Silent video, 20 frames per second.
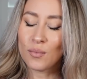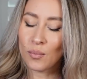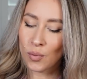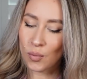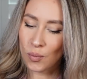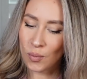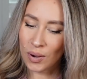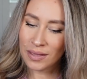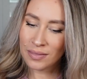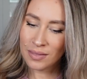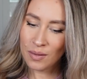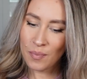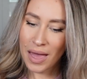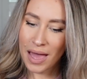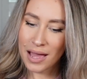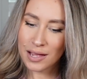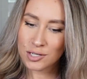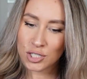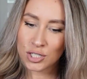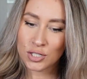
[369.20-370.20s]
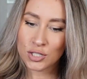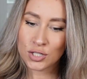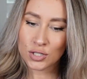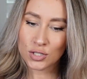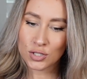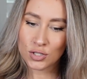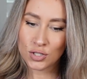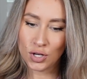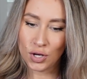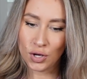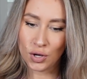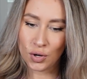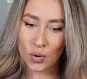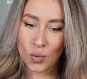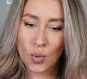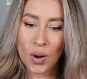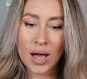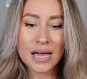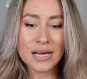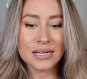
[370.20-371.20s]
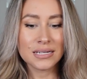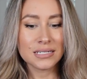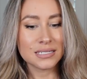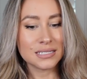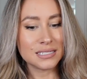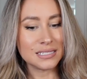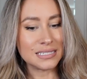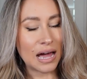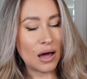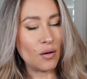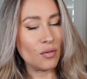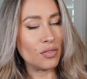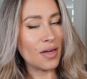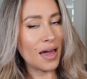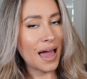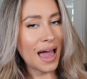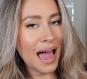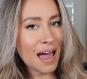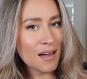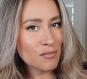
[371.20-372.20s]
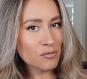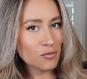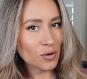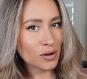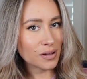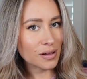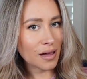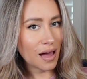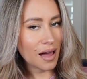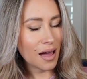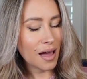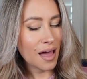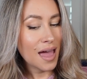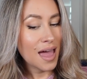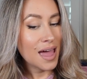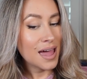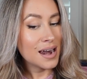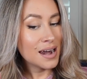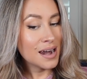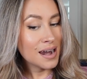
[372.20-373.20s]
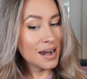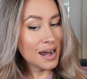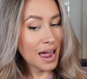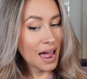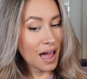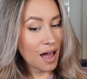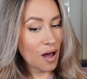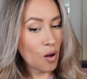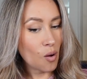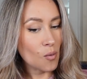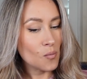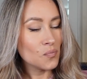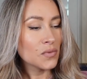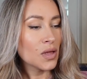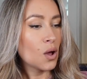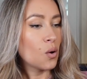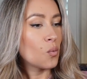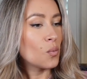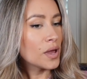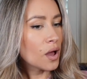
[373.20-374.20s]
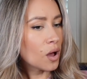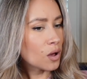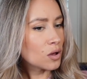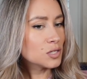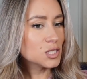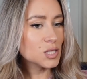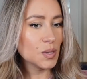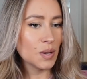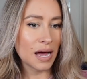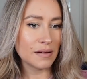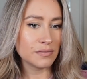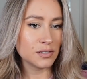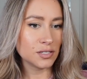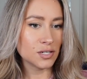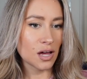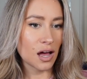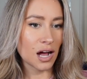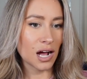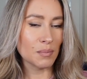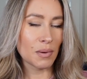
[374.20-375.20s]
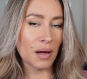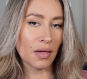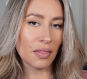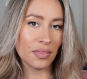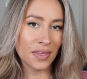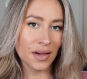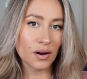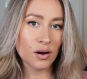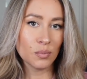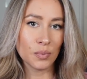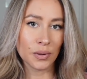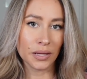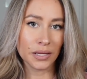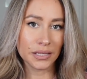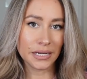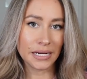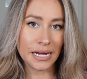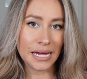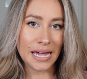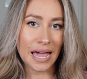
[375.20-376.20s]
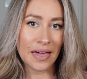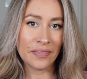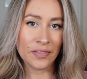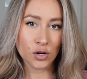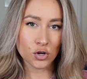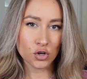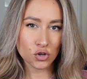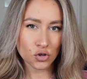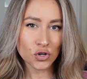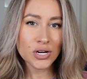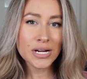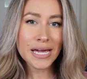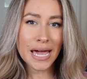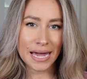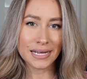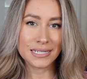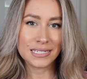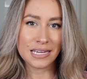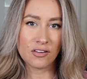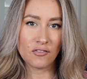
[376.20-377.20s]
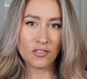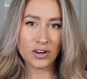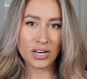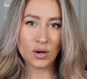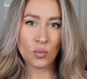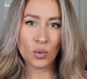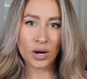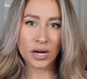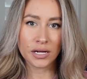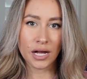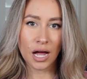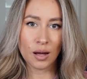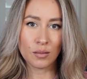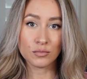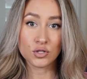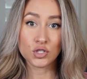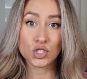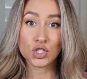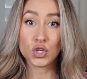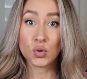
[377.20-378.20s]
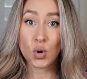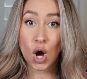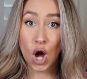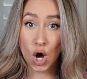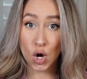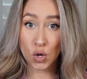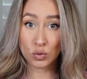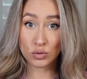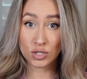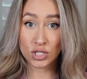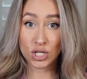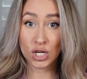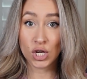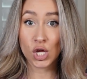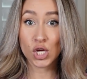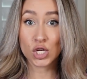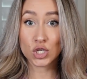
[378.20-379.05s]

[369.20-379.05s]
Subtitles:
bring the pageant to South Africa? Now, we also have to talk about their ability and their creativity when it comes to hosting